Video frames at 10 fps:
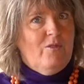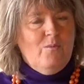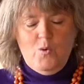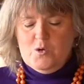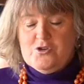the
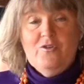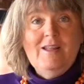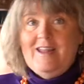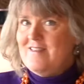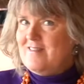water and
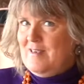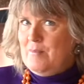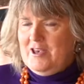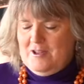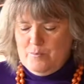let it
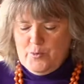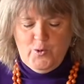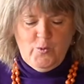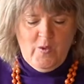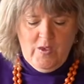simmer and
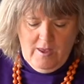brew.